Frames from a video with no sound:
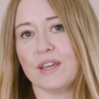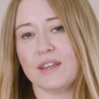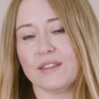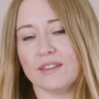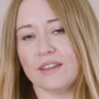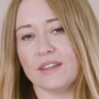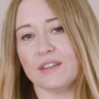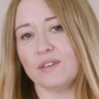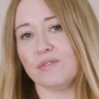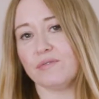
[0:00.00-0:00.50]

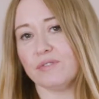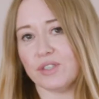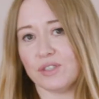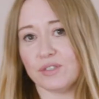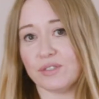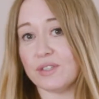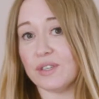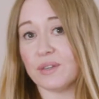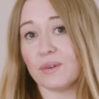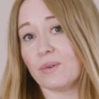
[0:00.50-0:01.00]
then you're
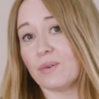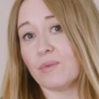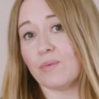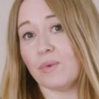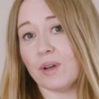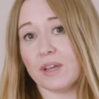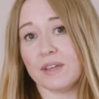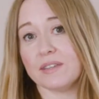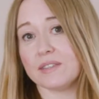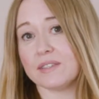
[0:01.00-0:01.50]
reducing
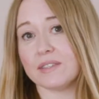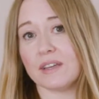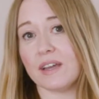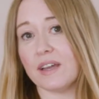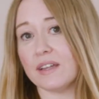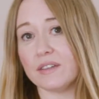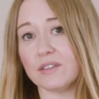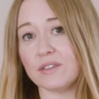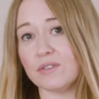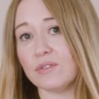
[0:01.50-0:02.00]
waste
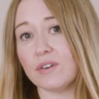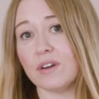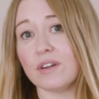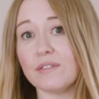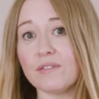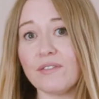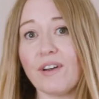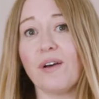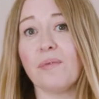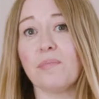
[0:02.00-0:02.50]
and you're kind
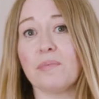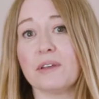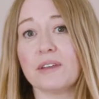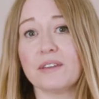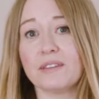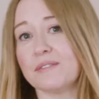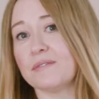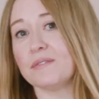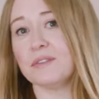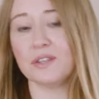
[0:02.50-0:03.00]
of
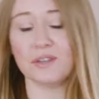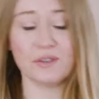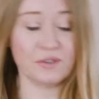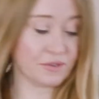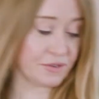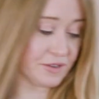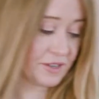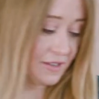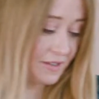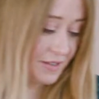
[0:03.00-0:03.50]
upping the
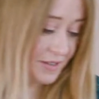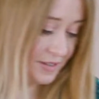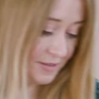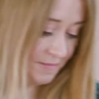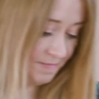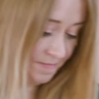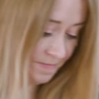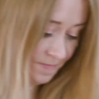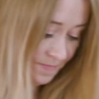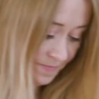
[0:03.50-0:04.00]
nutrients.